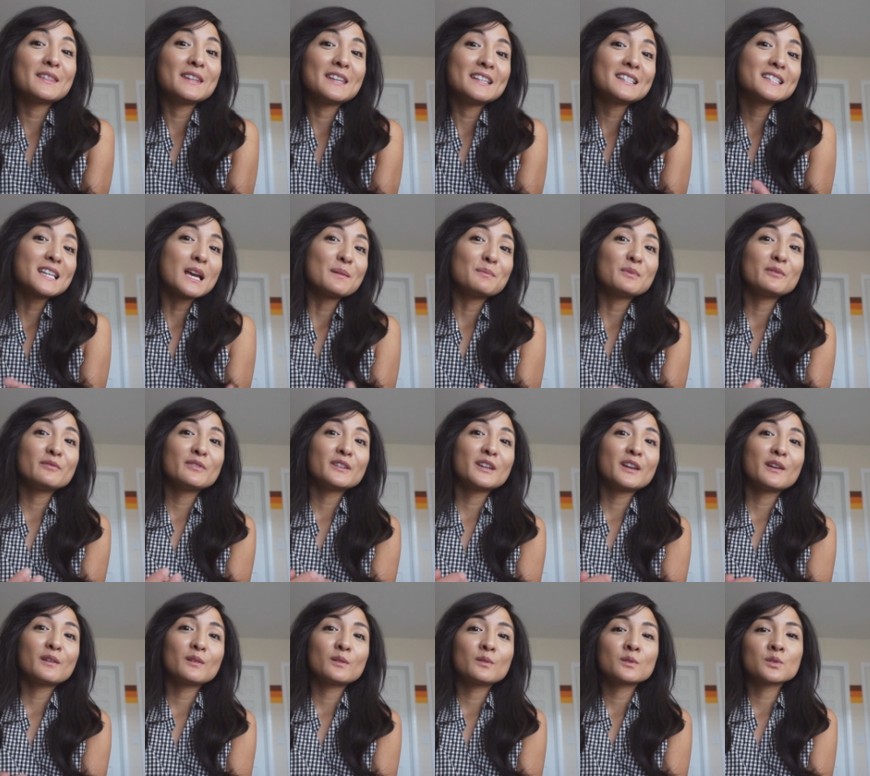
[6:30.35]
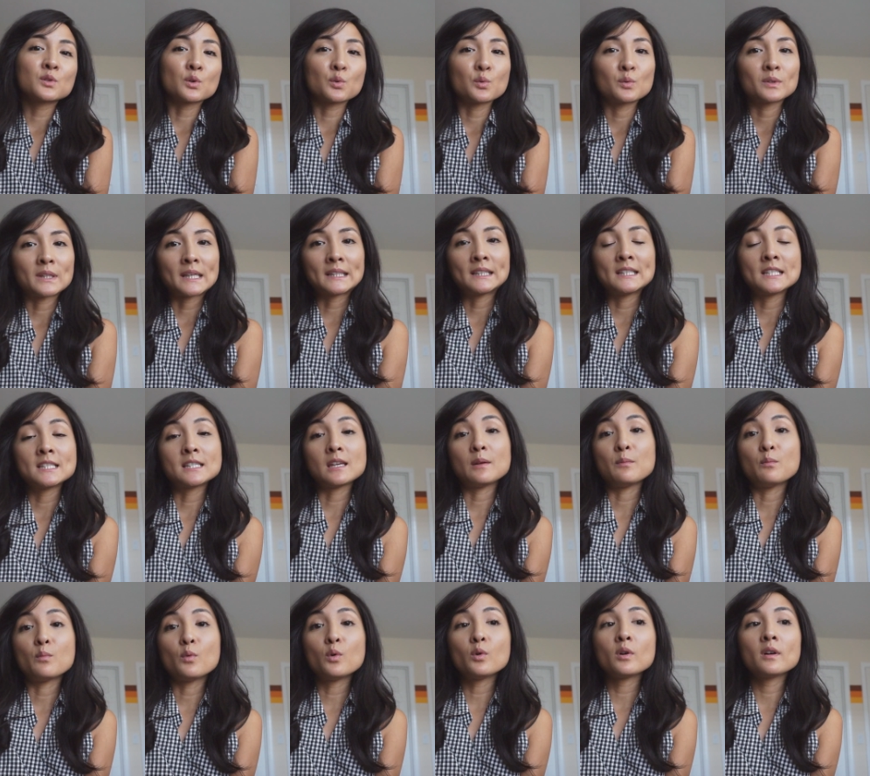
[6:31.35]
these type of videos or would like to see
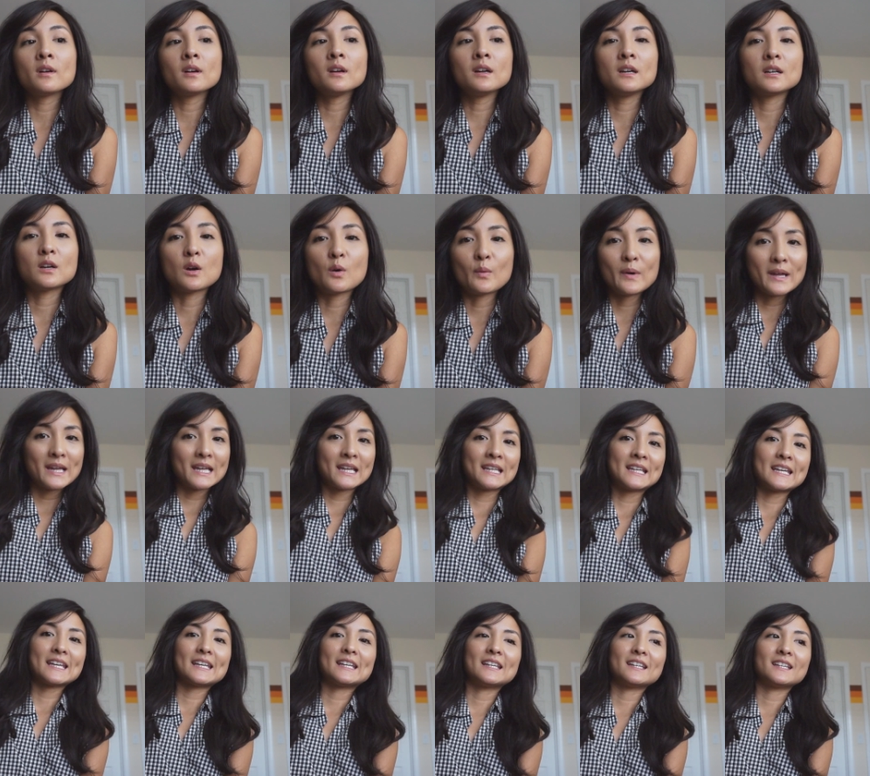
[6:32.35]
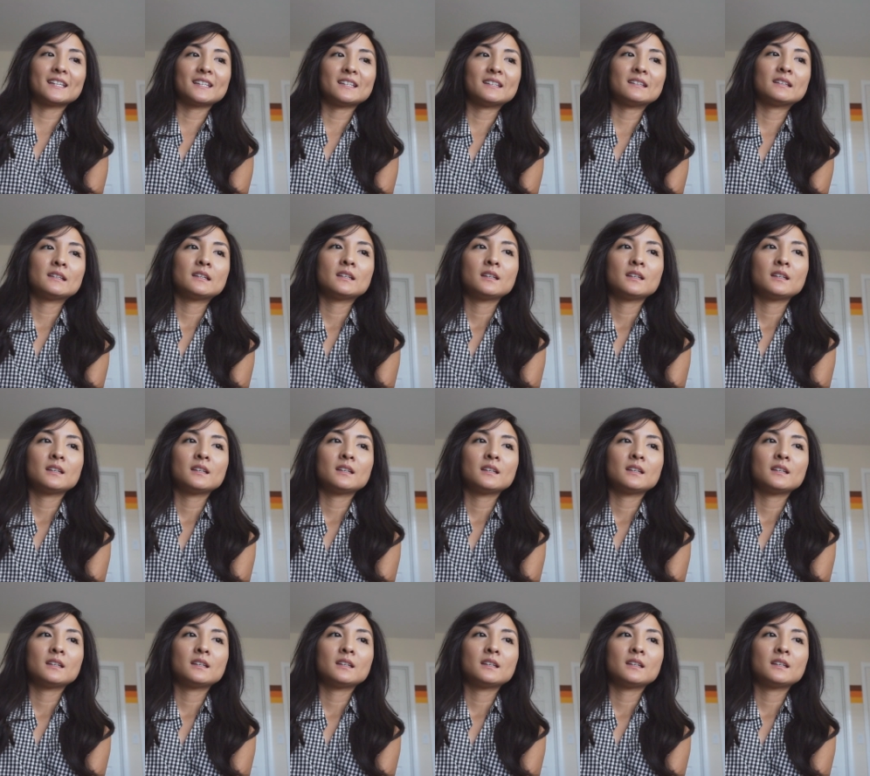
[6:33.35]
more, go ahead and